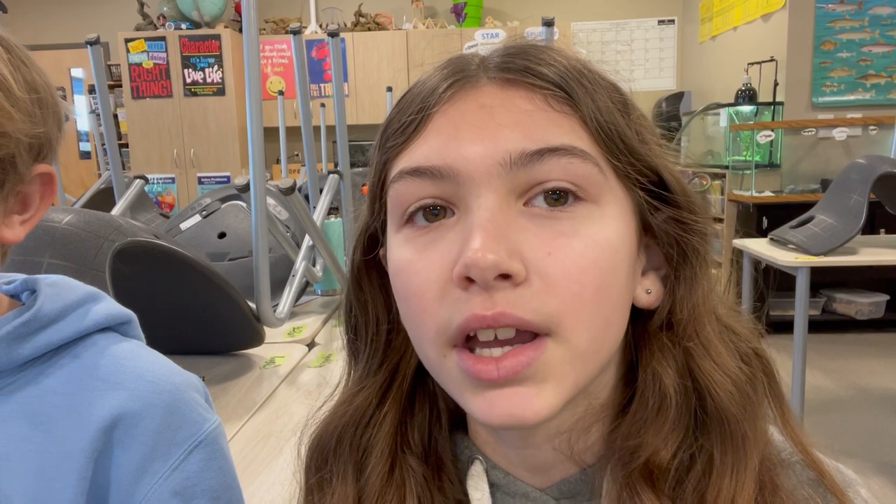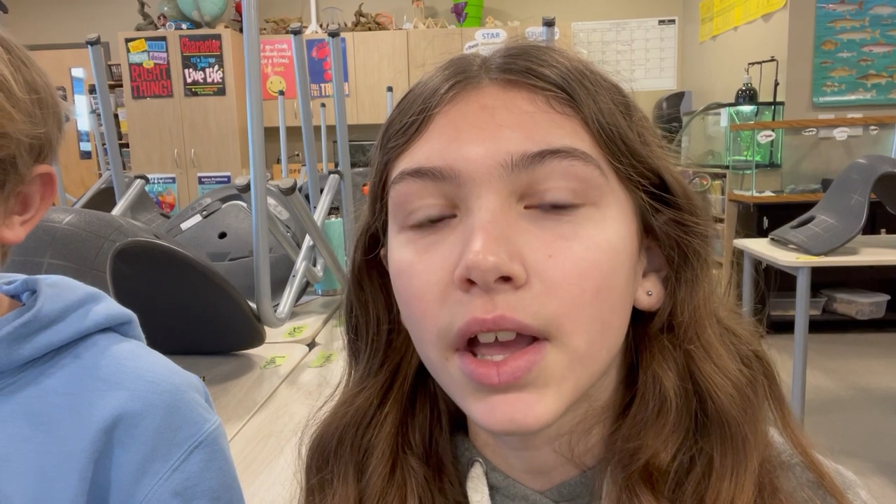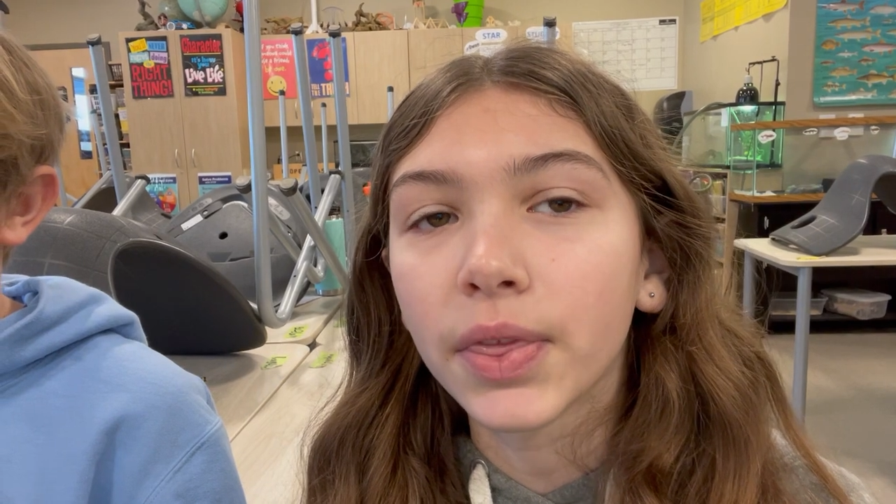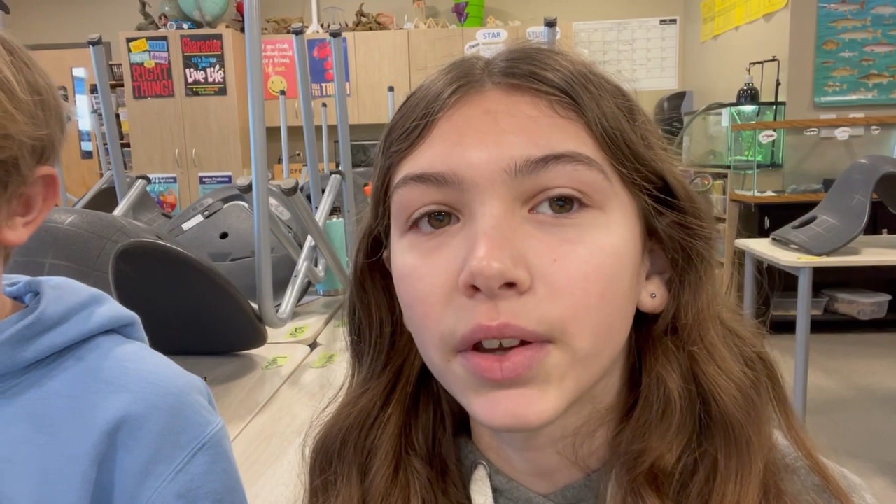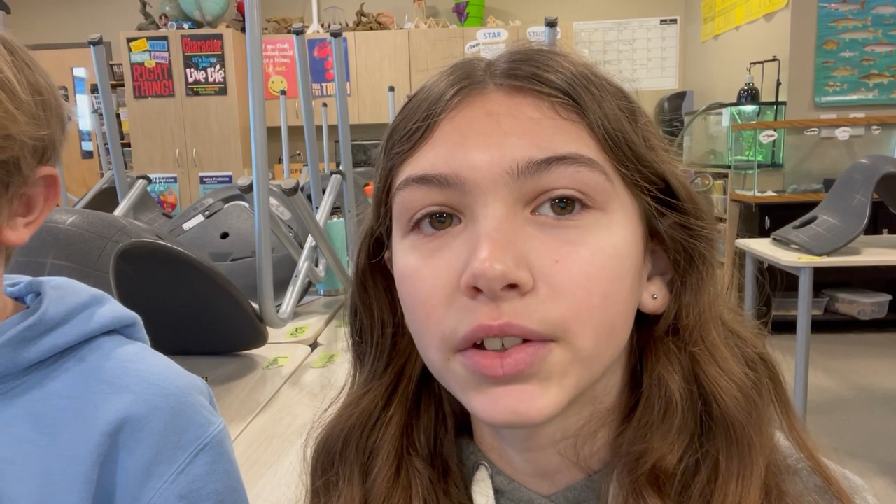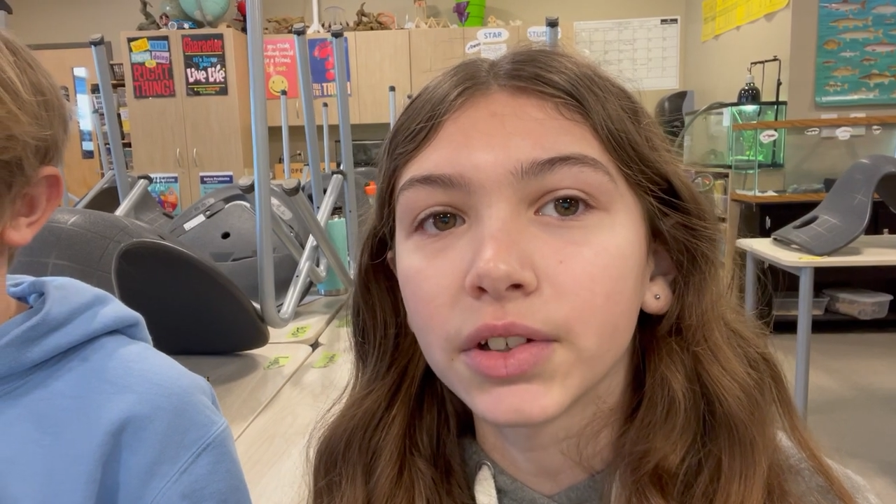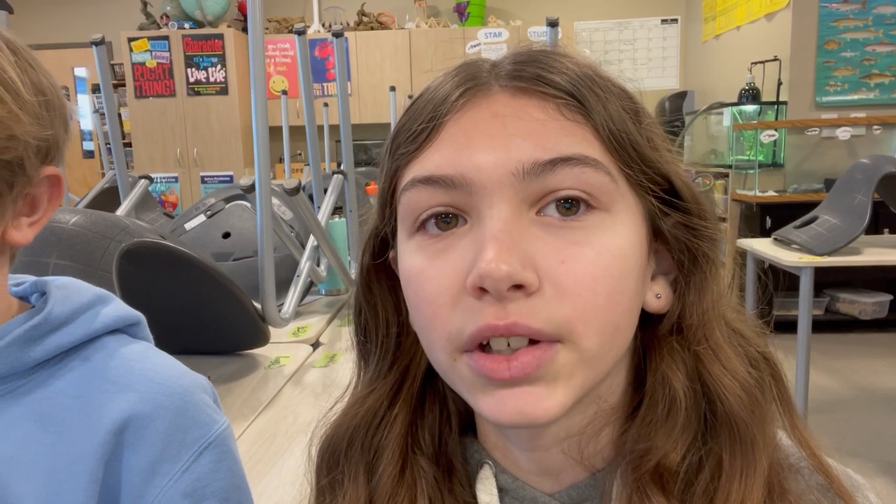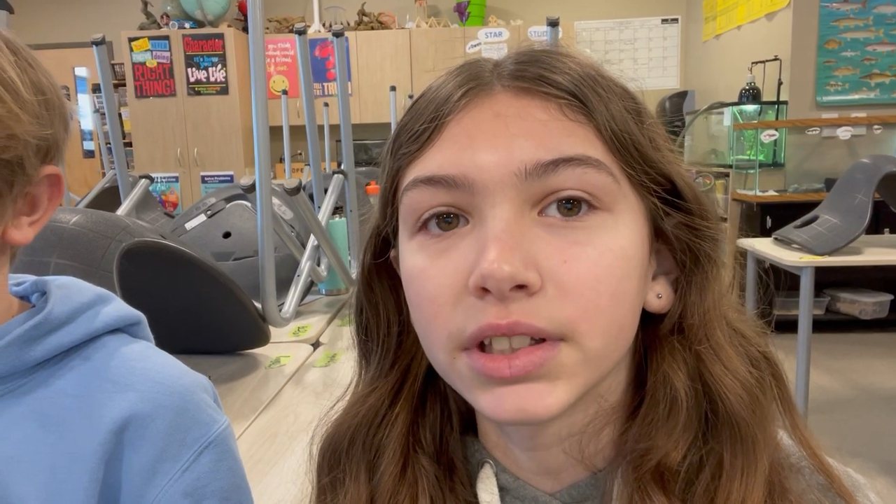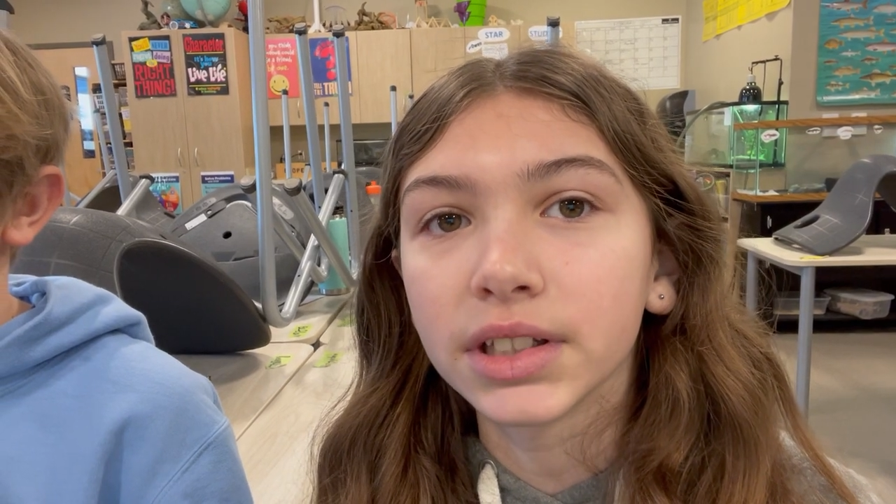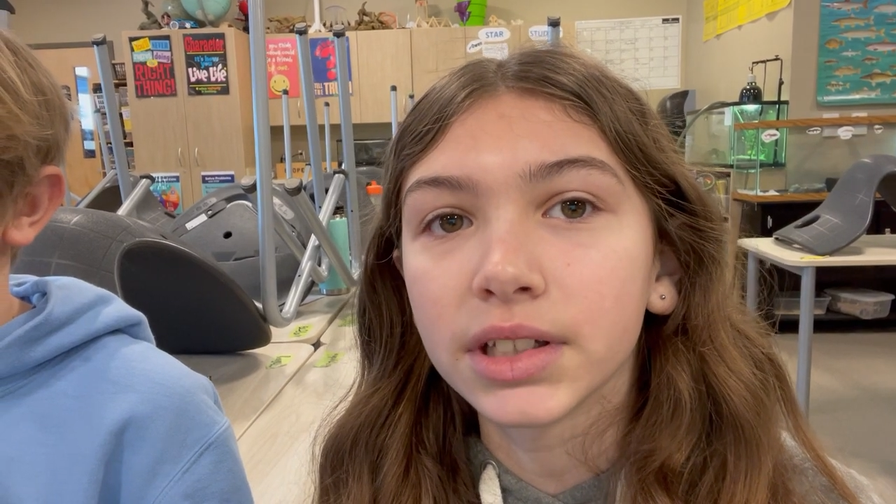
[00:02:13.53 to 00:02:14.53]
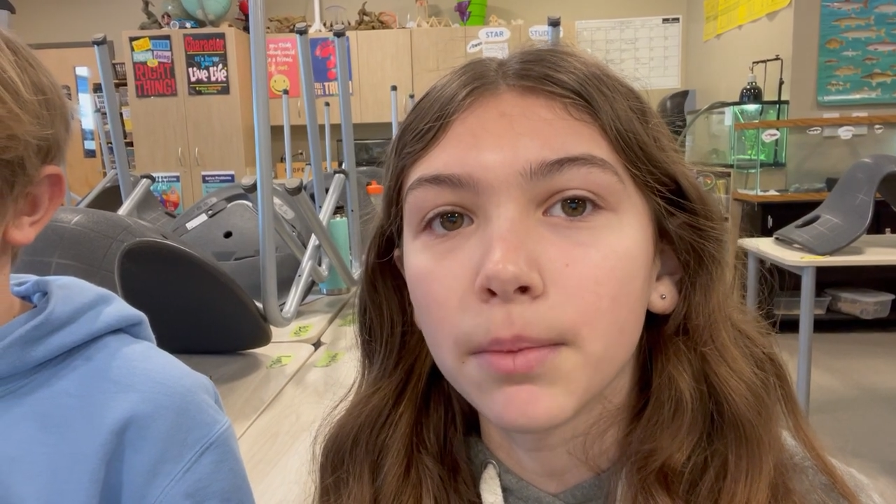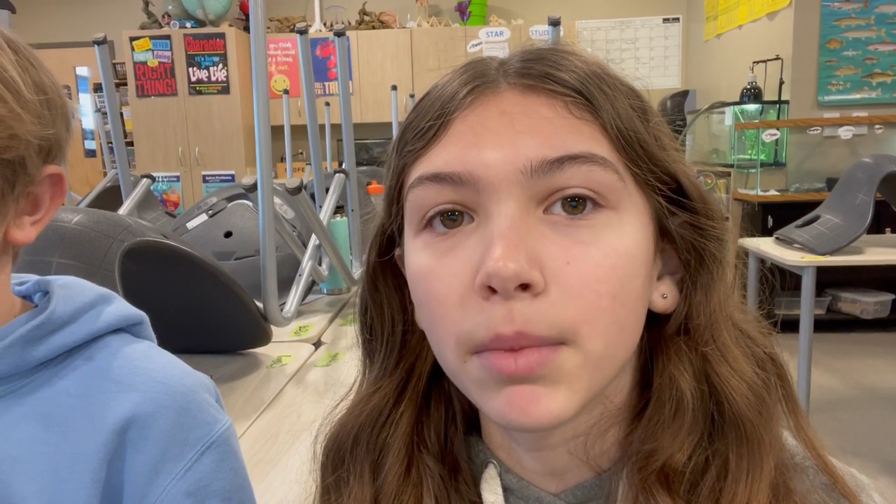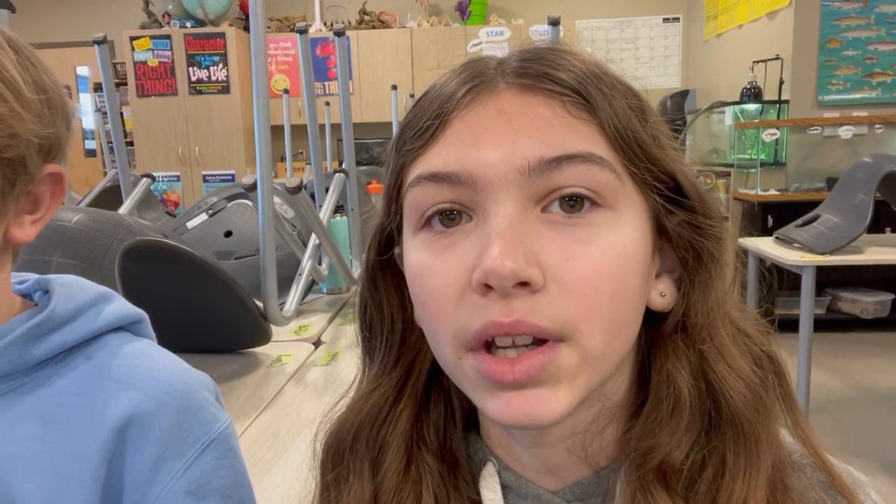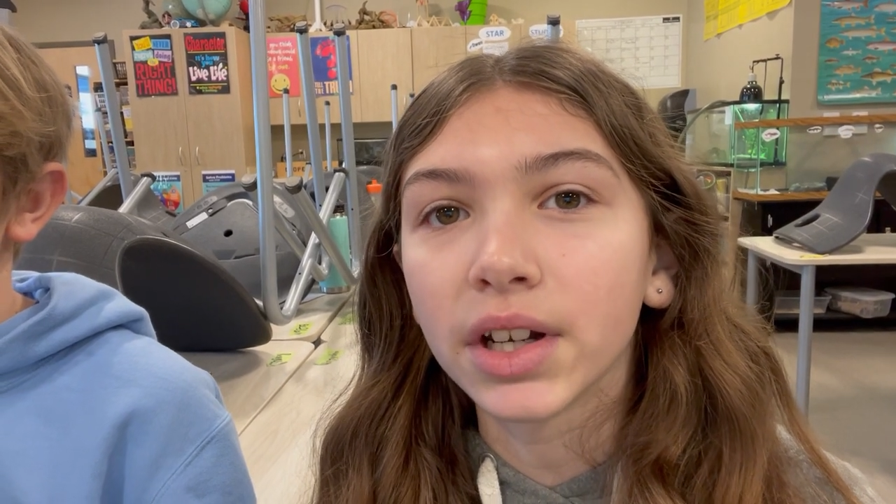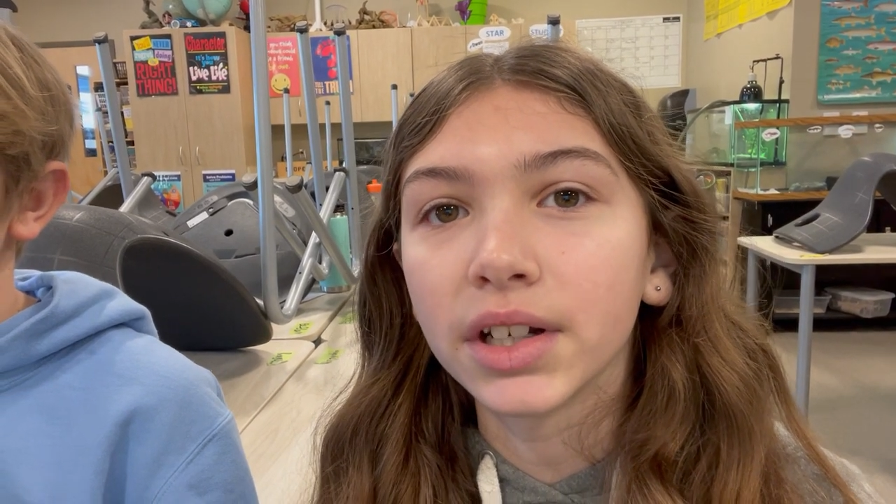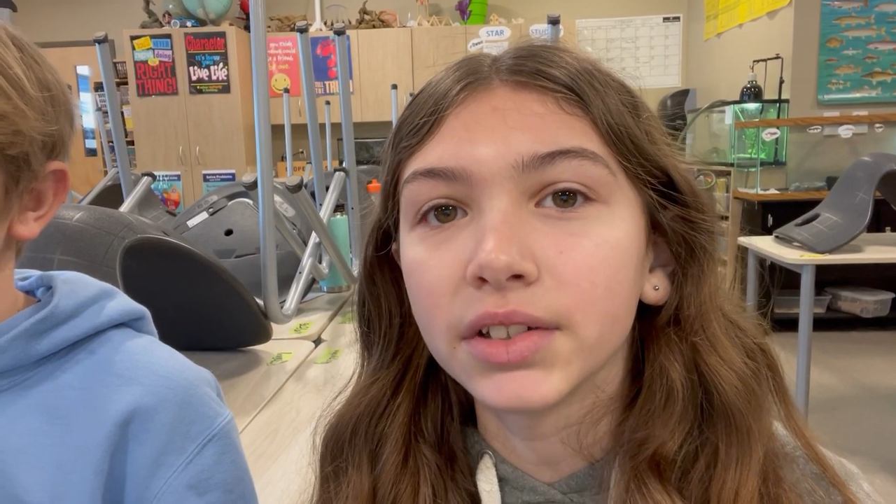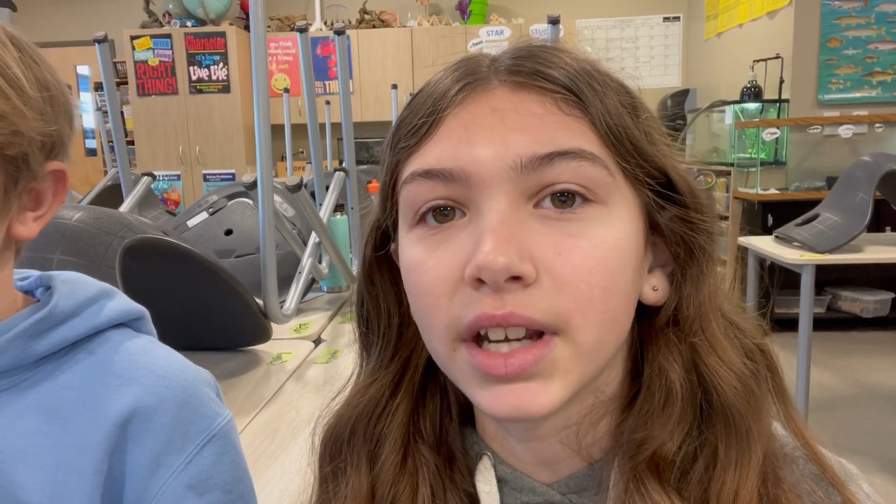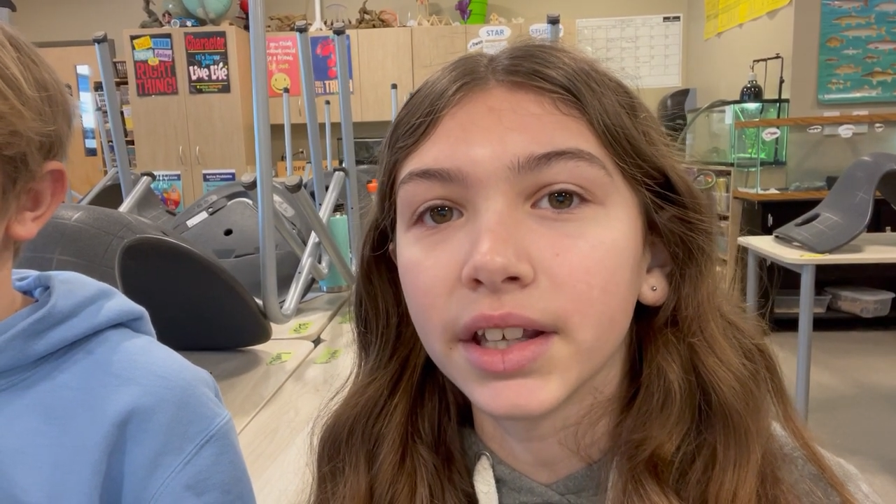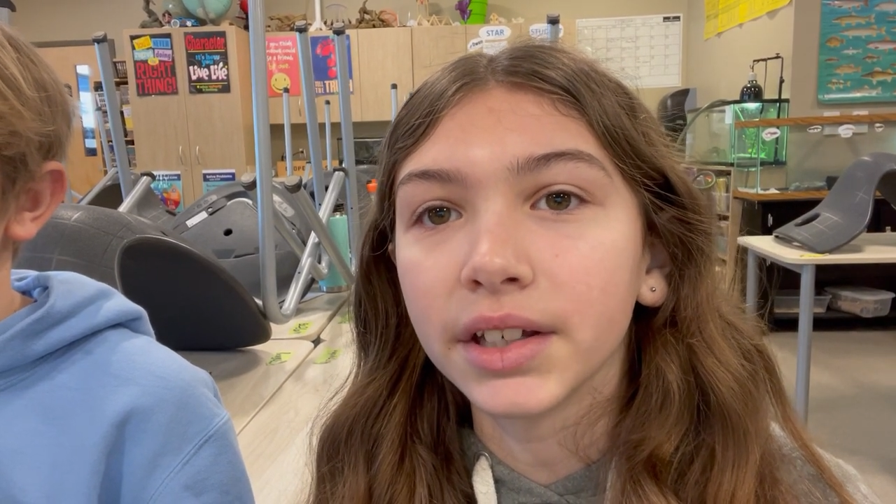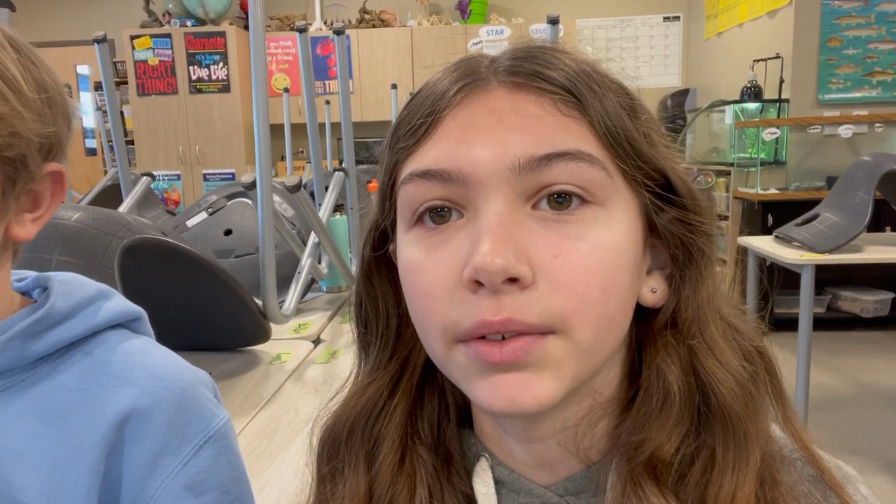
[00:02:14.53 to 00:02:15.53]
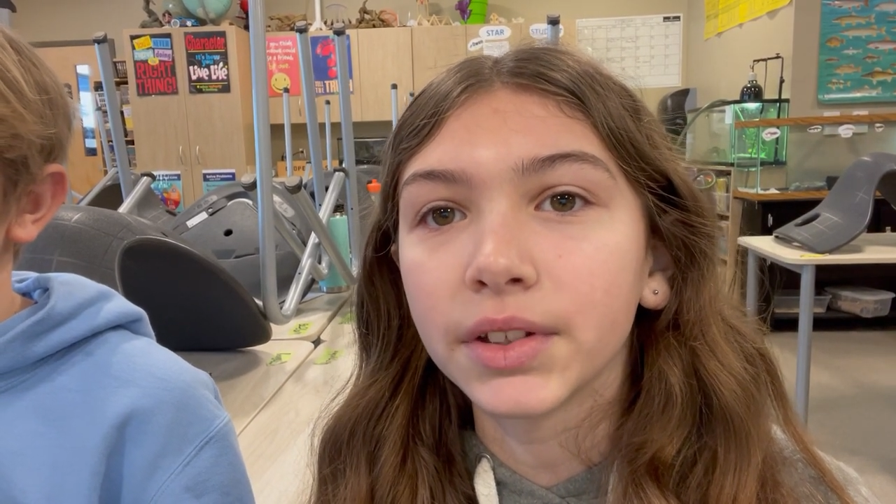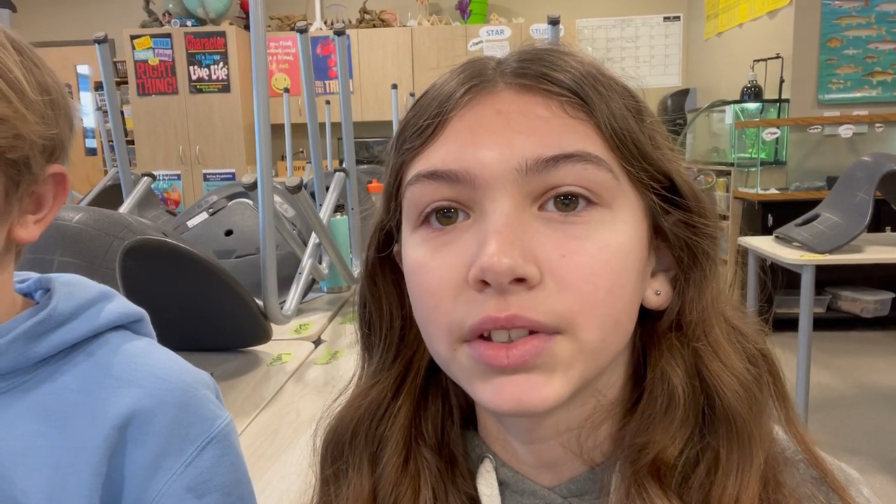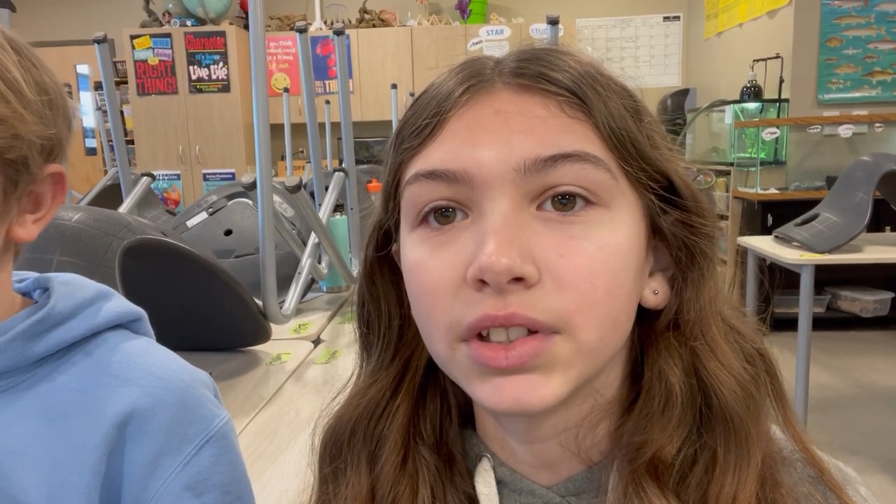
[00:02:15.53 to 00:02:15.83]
And third choice is SunButter and jelly with